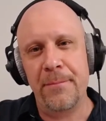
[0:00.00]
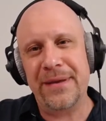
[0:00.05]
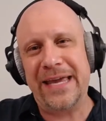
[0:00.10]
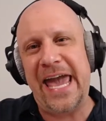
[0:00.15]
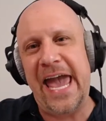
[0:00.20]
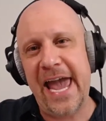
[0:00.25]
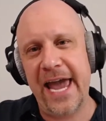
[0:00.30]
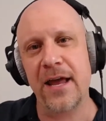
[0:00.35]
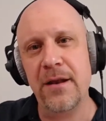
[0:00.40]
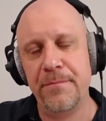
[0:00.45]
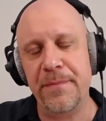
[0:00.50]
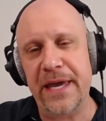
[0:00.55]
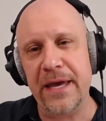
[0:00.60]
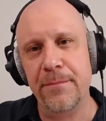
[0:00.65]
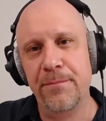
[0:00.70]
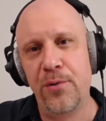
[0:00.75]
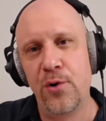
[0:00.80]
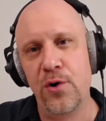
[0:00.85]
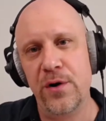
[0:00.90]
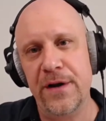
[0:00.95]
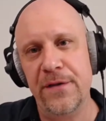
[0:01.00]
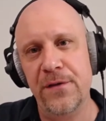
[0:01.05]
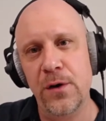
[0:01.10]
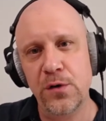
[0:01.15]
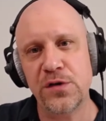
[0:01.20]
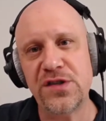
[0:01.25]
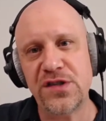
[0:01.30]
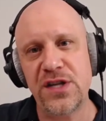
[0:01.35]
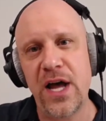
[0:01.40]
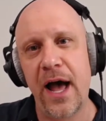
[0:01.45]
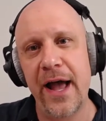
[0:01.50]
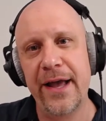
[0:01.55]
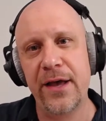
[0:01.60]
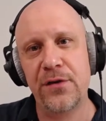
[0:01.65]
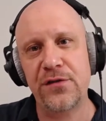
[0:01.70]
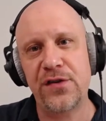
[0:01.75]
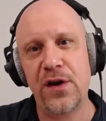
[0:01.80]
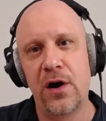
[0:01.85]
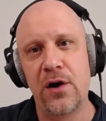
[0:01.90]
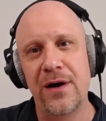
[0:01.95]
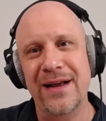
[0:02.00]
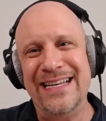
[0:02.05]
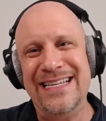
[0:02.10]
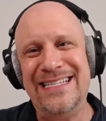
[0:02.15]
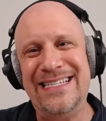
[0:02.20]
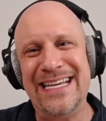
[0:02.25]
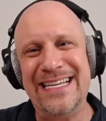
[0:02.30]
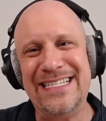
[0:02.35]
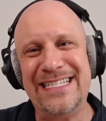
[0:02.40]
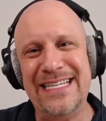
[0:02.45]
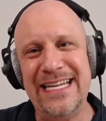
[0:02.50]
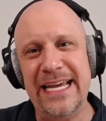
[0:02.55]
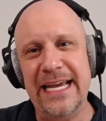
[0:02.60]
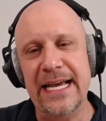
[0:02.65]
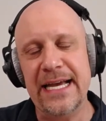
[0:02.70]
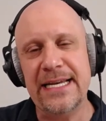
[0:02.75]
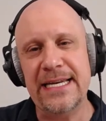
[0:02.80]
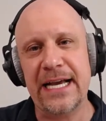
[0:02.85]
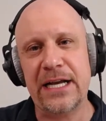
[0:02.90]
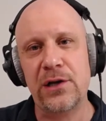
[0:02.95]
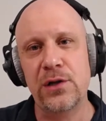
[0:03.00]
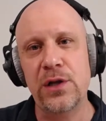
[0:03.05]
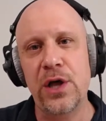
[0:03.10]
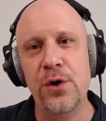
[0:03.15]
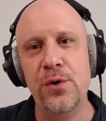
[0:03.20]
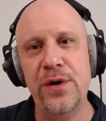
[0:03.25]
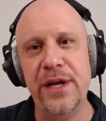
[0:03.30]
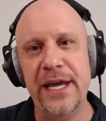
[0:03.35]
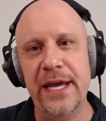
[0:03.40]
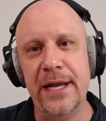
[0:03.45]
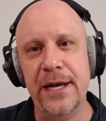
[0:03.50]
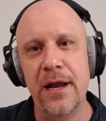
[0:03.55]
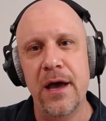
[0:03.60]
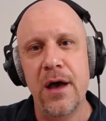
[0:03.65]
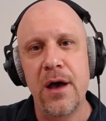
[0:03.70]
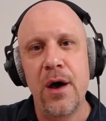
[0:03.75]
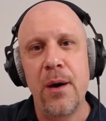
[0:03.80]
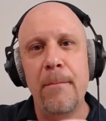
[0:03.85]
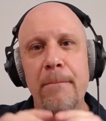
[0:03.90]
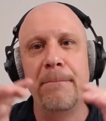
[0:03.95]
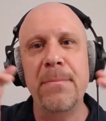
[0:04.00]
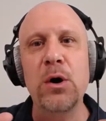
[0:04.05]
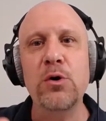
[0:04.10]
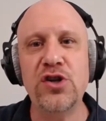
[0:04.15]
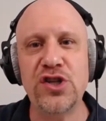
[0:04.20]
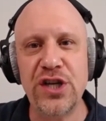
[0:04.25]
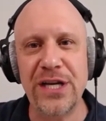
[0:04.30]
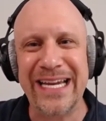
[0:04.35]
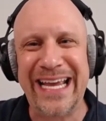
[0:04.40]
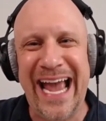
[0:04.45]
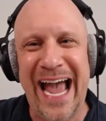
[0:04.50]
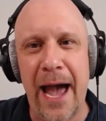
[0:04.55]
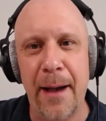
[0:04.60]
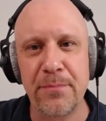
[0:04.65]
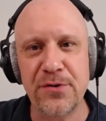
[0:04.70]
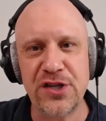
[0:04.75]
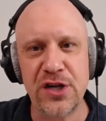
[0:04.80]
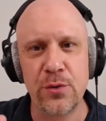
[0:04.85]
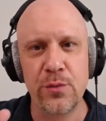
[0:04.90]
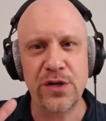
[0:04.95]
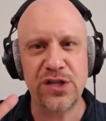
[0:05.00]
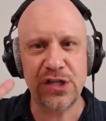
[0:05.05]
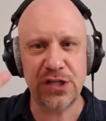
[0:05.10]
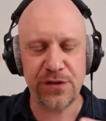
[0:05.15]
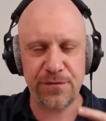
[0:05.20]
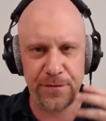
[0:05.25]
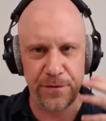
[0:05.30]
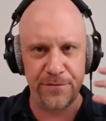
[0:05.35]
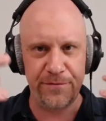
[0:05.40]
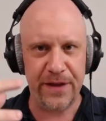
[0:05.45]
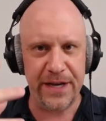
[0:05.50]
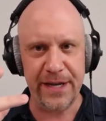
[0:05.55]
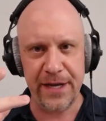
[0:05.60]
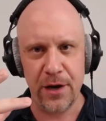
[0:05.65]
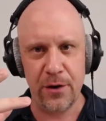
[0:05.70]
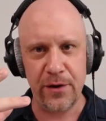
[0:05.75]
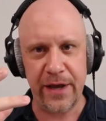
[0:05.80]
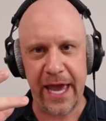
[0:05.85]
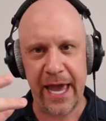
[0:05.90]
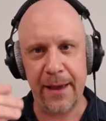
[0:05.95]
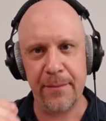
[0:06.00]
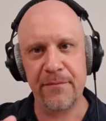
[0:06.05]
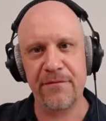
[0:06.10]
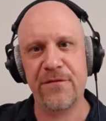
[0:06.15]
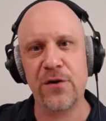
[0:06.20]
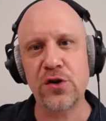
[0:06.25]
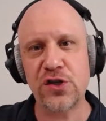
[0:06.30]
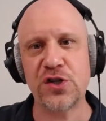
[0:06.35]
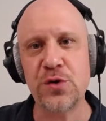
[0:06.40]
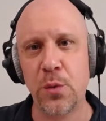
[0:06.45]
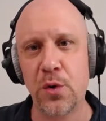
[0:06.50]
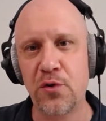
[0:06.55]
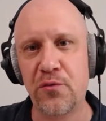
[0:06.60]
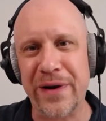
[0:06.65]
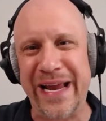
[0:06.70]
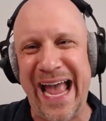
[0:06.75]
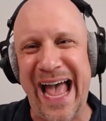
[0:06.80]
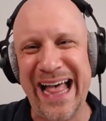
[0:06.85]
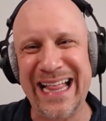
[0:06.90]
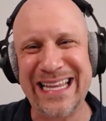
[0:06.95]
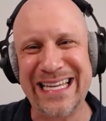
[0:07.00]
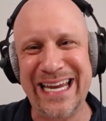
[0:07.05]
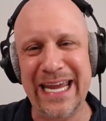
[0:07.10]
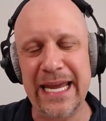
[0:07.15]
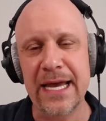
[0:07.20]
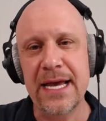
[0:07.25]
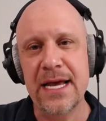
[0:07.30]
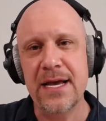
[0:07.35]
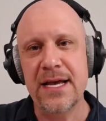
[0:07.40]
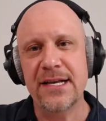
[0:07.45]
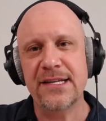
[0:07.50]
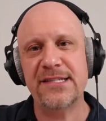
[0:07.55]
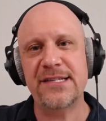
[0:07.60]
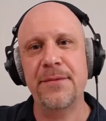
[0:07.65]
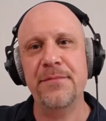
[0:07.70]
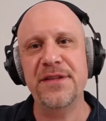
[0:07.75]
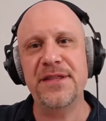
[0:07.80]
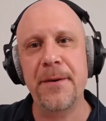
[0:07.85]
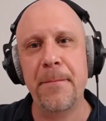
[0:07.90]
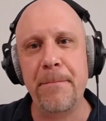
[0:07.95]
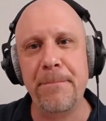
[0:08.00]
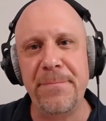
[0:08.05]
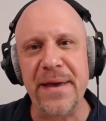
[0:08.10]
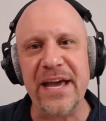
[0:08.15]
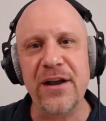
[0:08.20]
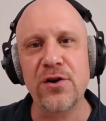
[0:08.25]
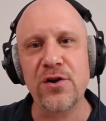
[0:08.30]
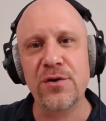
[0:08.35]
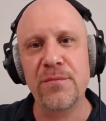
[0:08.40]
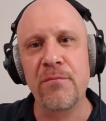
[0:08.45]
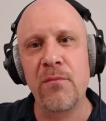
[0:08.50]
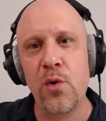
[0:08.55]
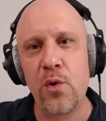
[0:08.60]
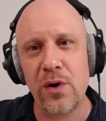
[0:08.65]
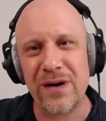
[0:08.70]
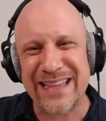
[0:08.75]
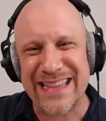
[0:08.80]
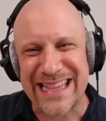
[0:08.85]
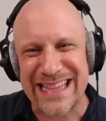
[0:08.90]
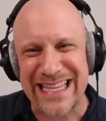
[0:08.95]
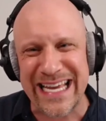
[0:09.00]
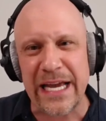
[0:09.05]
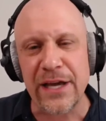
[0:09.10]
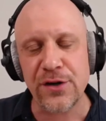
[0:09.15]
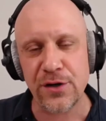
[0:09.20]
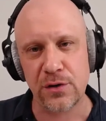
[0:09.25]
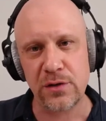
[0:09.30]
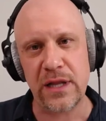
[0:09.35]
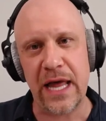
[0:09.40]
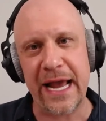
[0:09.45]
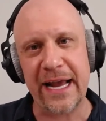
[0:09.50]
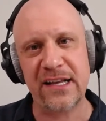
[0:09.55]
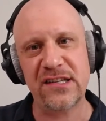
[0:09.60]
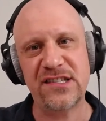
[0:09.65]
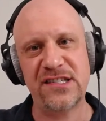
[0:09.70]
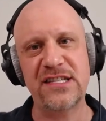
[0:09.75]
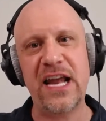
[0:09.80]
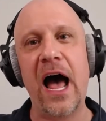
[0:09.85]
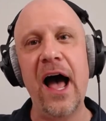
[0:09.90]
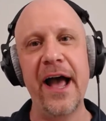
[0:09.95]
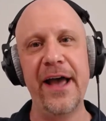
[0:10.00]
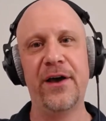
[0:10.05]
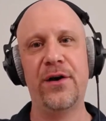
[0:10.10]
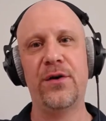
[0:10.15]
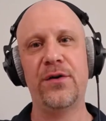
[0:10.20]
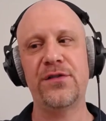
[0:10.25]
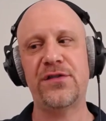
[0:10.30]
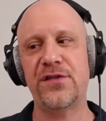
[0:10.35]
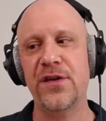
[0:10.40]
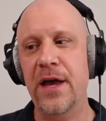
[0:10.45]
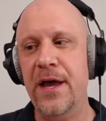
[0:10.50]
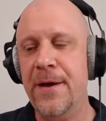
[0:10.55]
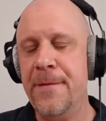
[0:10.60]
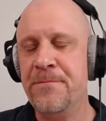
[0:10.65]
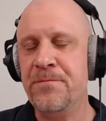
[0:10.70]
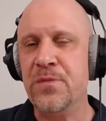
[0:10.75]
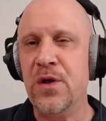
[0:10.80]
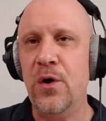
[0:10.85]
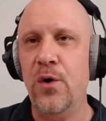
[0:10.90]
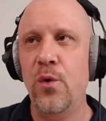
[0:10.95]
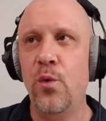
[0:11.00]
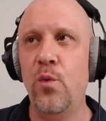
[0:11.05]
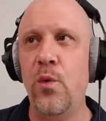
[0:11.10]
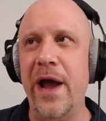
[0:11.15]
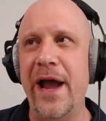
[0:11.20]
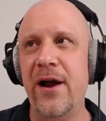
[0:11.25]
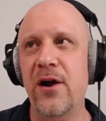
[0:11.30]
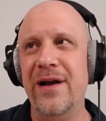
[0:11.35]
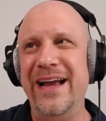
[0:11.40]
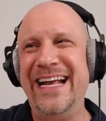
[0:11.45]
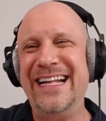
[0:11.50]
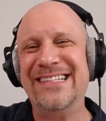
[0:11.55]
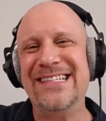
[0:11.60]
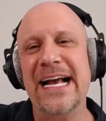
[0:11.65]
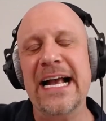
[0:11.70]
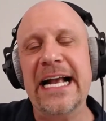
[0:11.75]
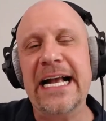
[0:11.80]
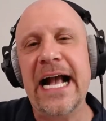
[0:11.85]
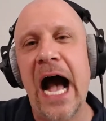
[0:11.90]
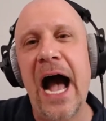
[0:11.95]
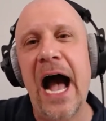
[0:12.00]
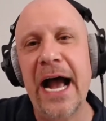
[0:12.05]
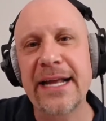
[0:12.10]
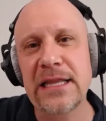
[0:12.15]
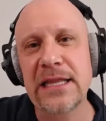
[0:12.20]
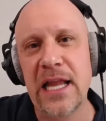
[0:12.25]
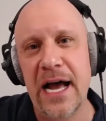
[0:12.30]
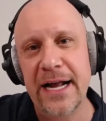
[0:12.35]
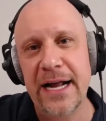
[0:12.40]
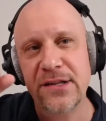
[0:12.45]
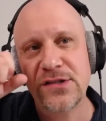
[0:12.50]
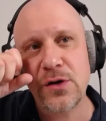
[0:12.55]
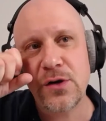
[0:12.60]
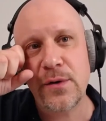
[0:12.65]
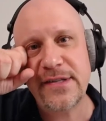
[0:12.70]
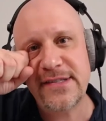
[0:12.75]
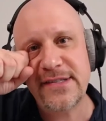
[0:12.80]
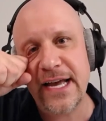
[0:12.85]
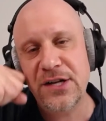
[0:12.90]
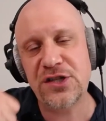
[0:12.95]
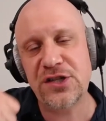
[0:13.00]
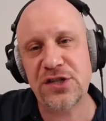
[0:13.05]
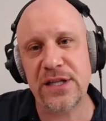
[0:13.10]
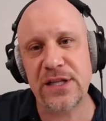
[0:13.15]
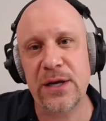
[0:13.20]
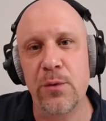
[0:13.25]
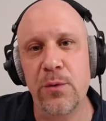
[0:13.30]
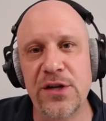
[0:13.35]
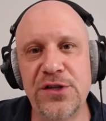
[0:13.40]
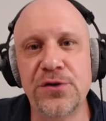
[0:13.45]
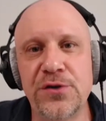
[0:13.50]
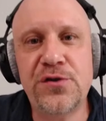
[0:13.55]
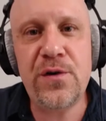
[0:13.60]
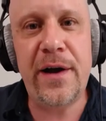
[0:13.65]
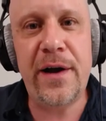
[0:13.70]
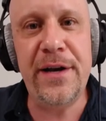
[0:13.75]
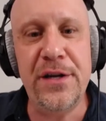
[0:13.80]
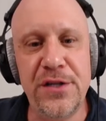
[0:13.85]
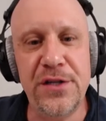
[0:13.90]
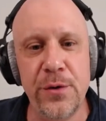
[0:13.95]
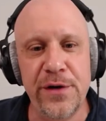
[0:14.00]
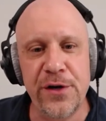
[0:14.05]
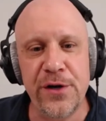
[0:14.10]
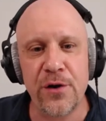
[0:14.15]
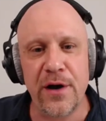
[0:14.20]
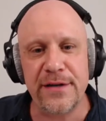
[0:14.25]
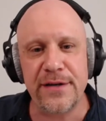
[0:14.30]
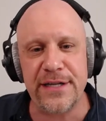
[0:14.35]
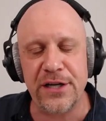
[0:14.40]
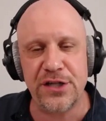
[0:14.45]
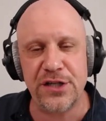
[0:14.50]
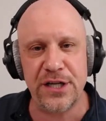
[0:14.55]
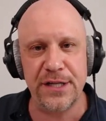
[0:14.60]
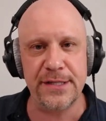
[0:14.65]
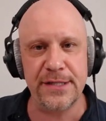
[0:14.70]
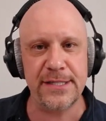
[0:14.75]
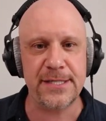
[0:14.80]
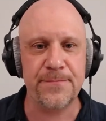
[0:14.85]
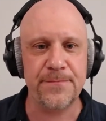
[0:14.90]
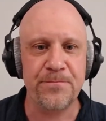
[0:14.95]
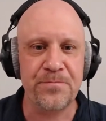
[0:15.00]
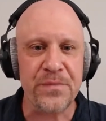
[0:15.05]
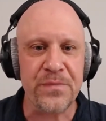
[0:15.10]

can be important. And those styles are in Disney, Nickelodeon, motion capture, which is for video game, virtual reality, some of the bigger, more theater-like styles where it's a guideline. So essentially what you're trying to do in your auditions